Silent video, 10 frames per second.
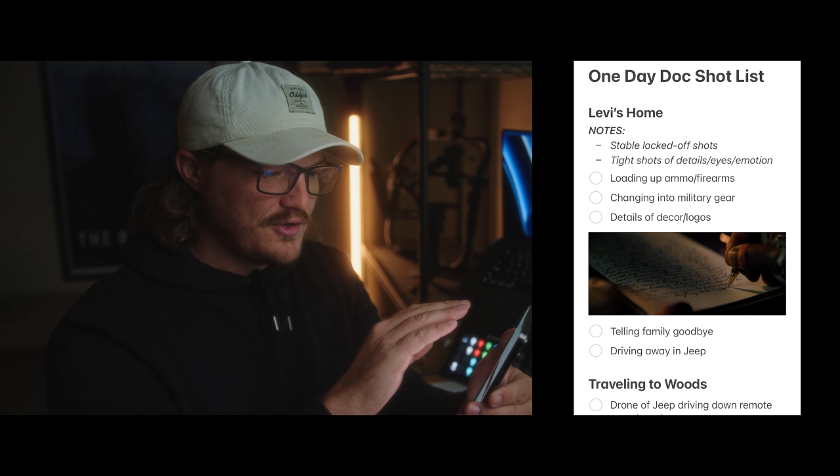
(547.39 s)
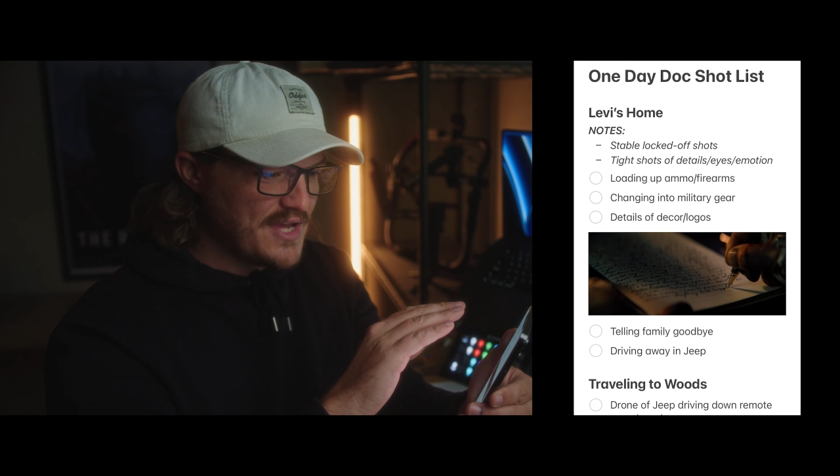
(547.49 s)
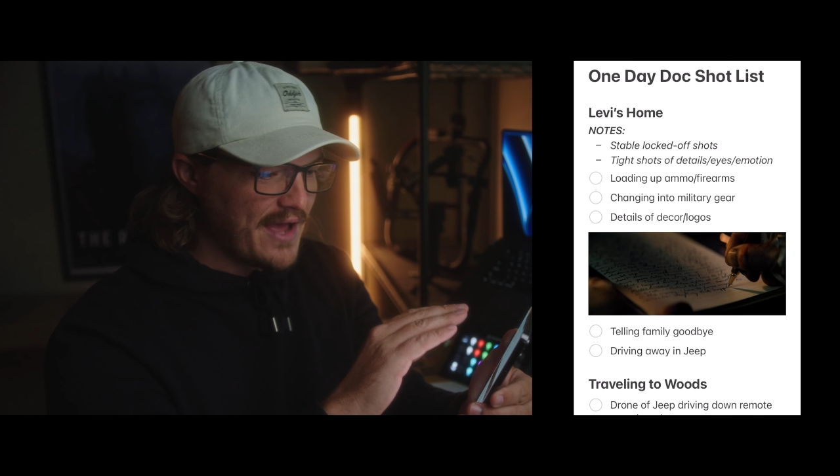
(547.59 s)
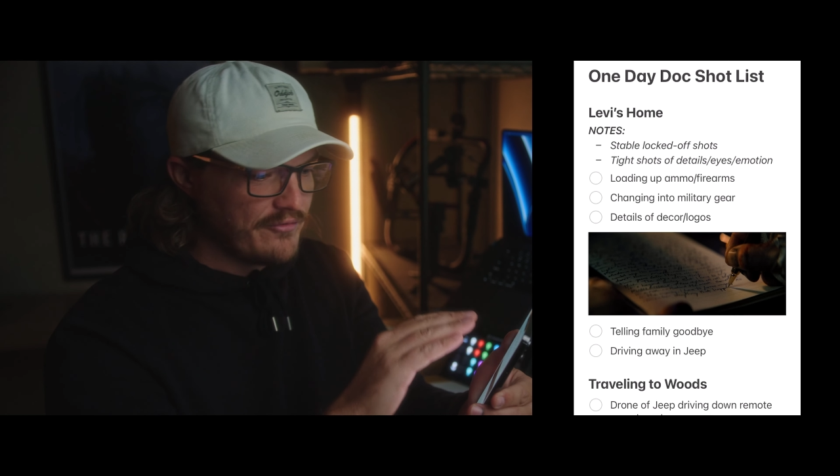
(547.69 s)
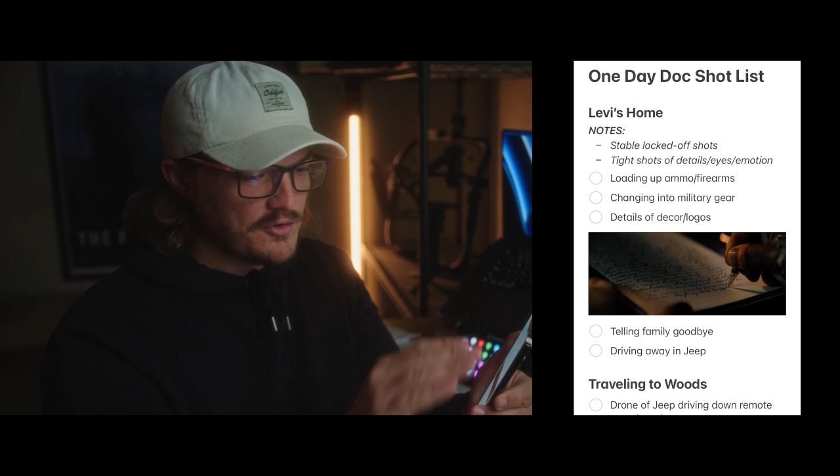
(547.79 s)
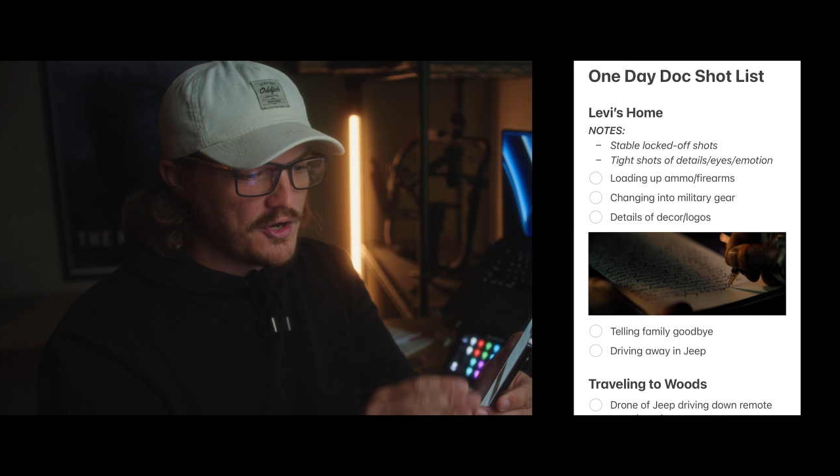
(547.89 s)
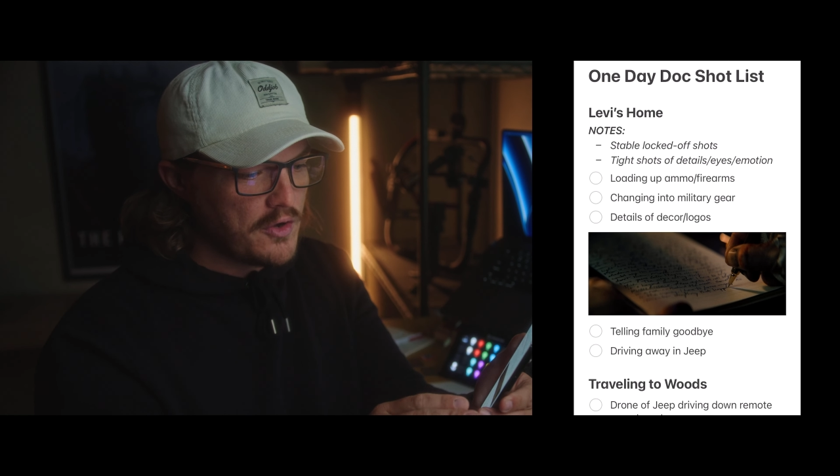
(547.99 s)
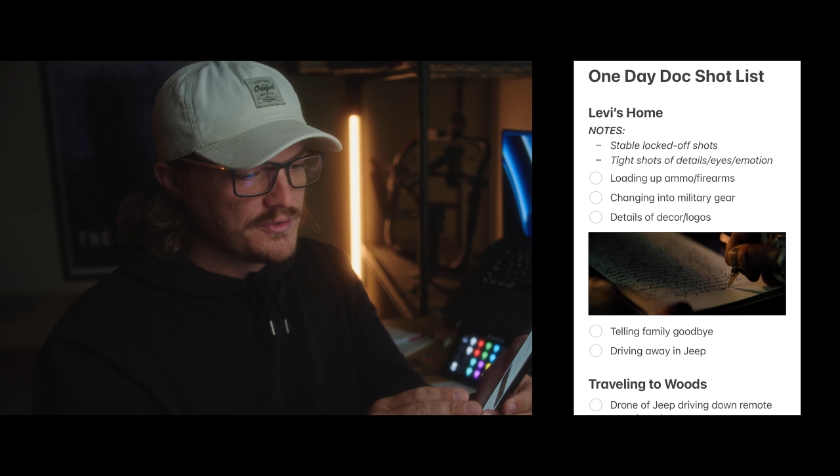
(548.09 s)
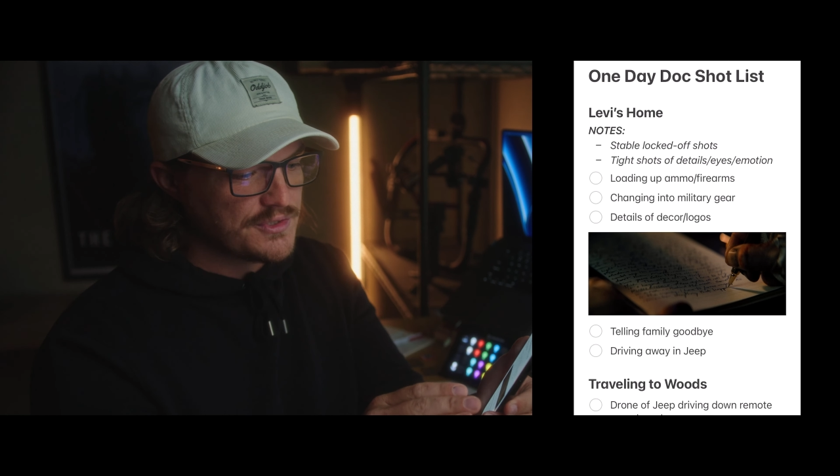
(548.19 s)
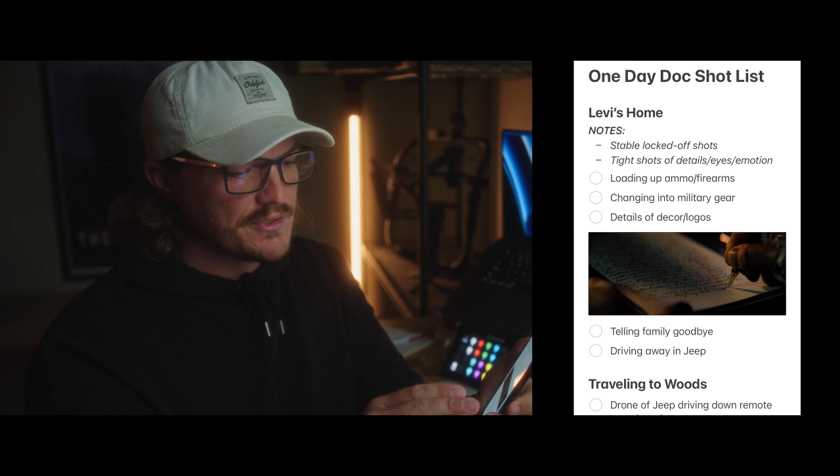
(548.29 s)
have your
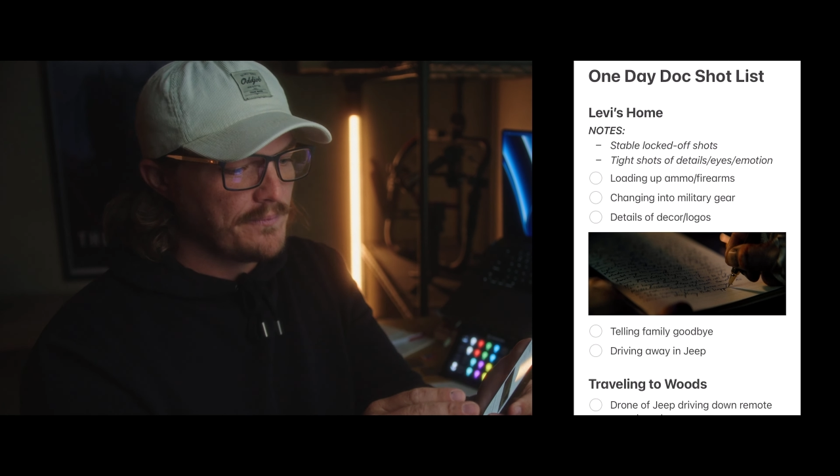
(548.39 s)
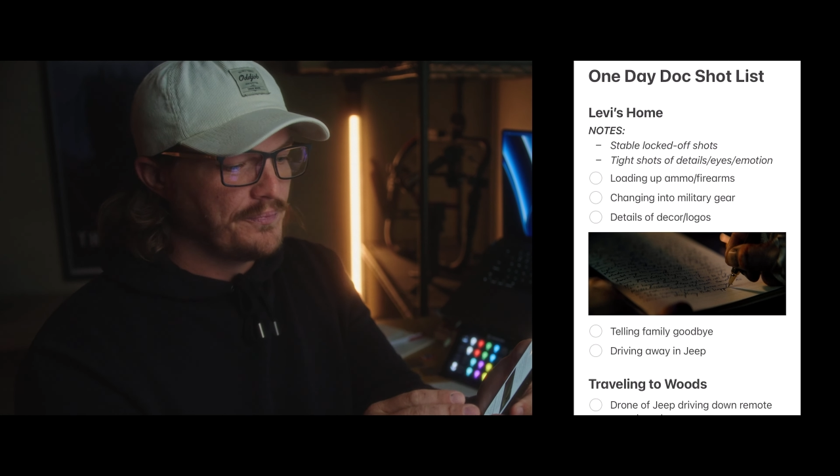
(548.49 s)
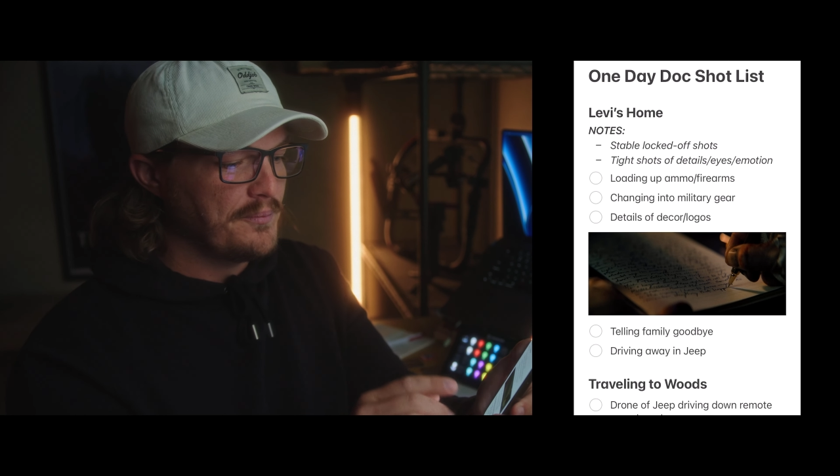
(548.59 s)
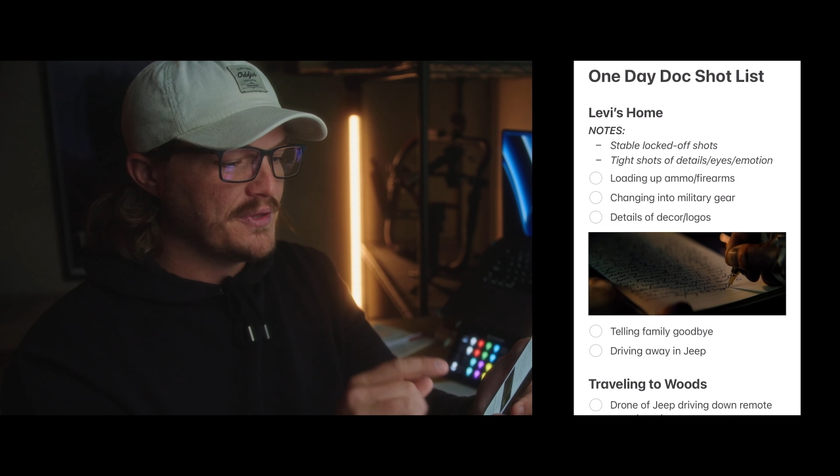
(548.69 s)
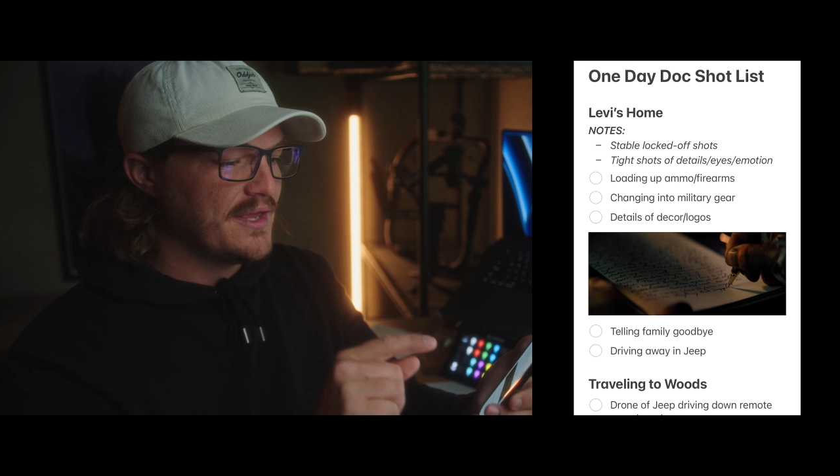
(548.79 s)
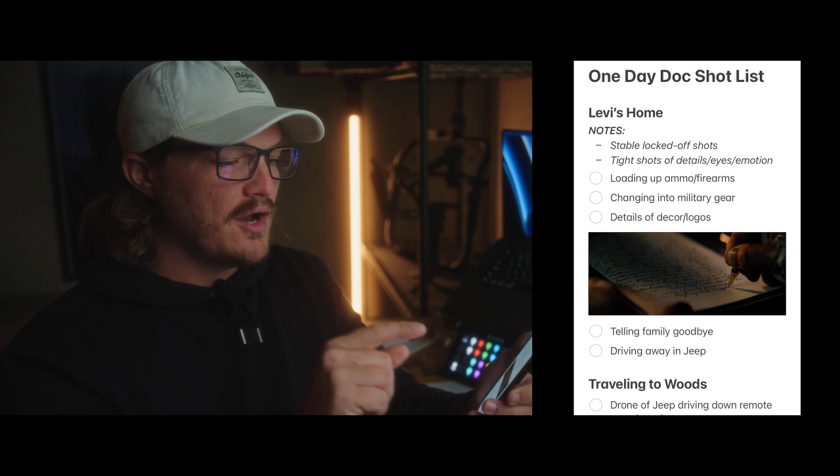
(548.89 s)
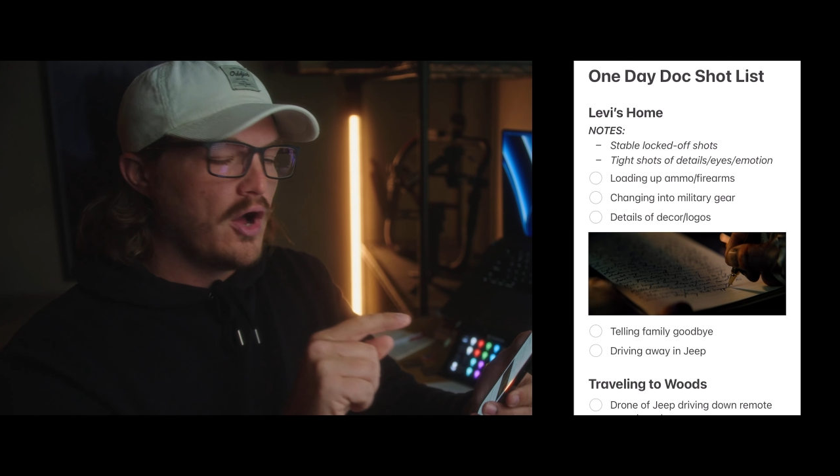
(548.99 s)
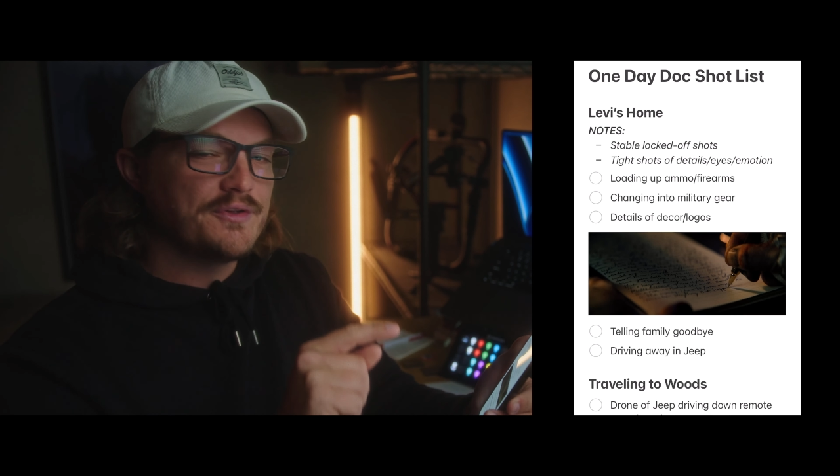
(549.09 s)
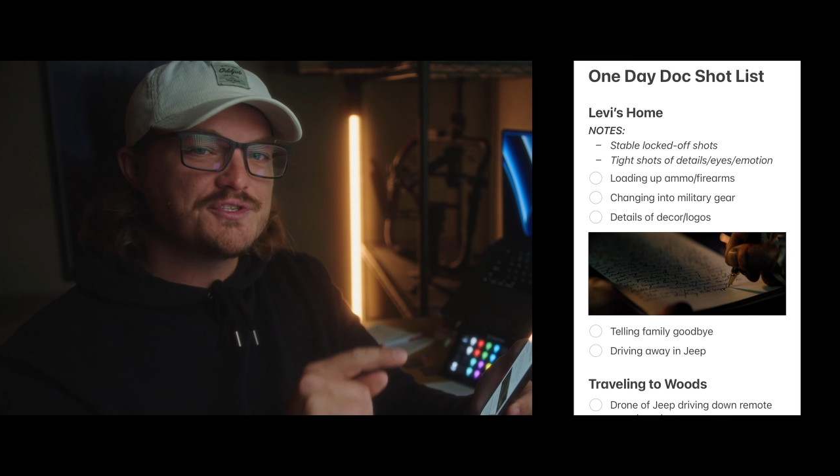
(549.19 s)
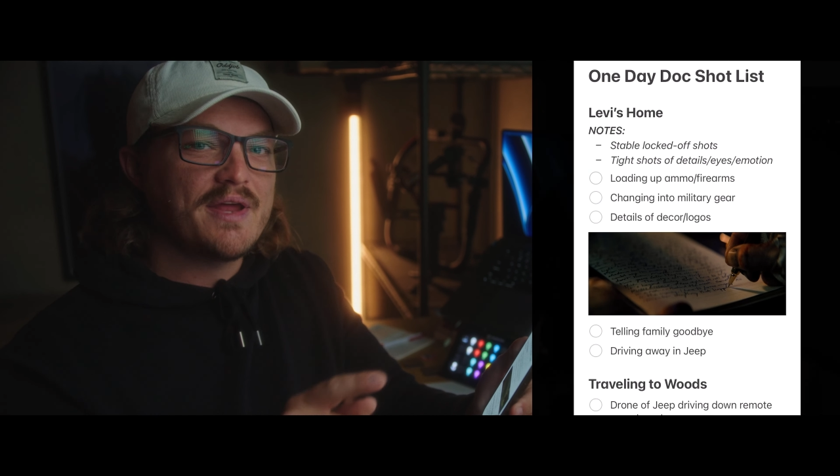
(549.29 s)
notes, but then
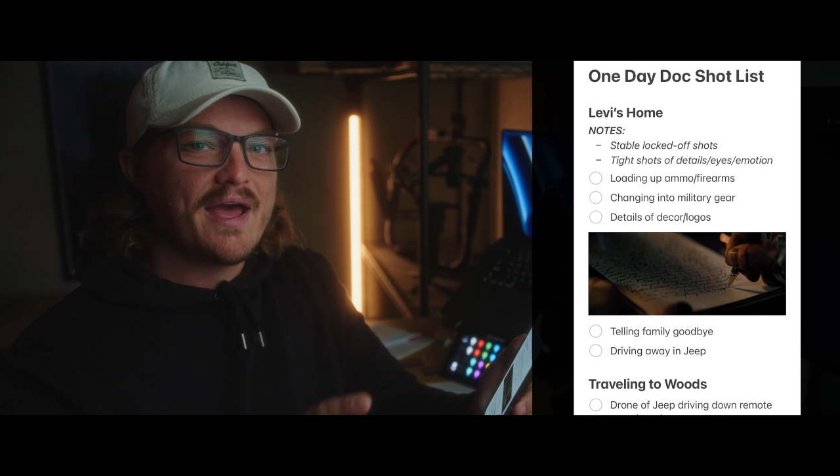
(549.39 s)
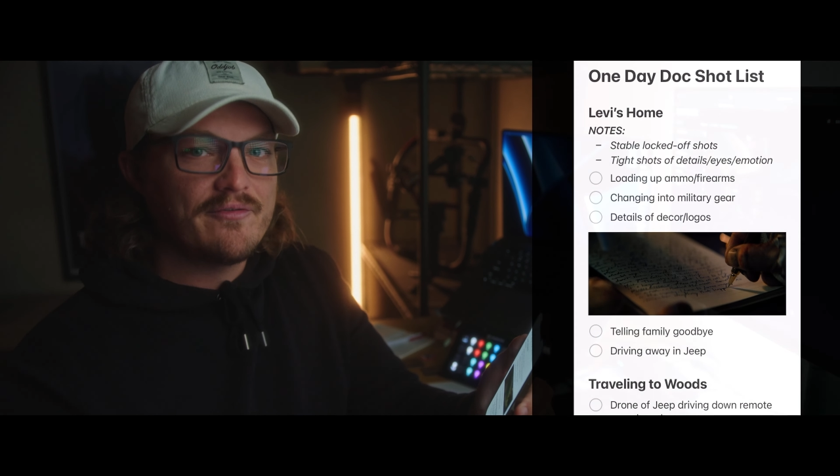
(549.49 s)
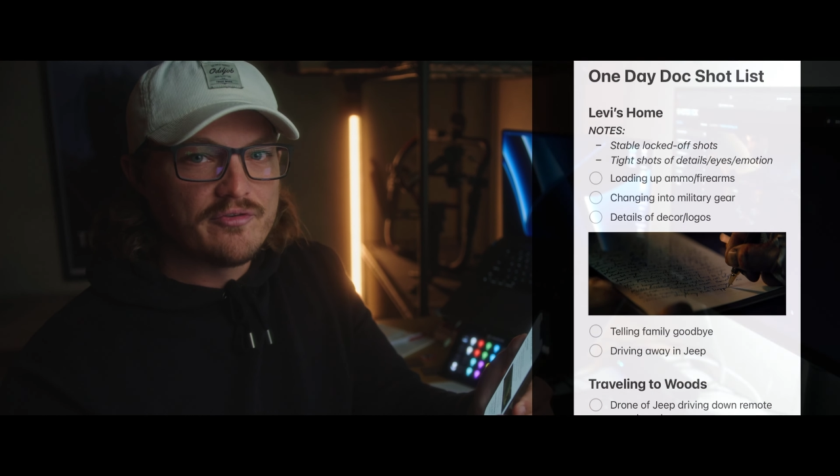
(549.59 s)
also to have your